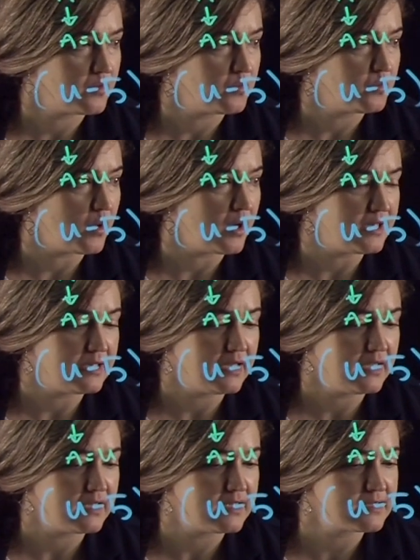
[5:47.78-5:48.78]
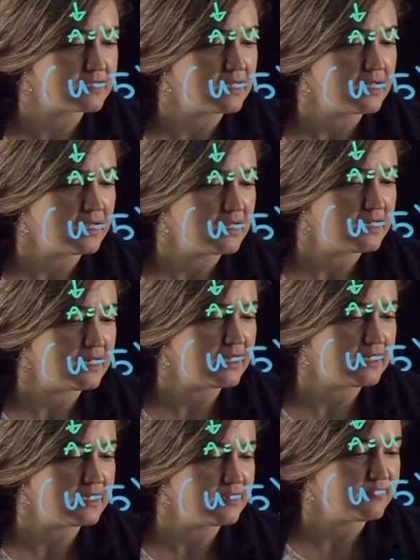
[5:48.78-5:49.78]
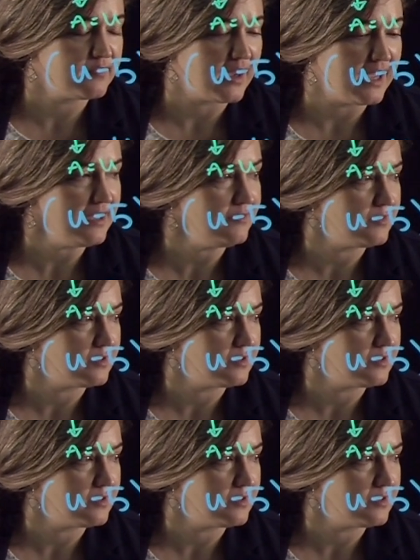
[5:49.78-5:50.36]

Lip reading: One is negative 5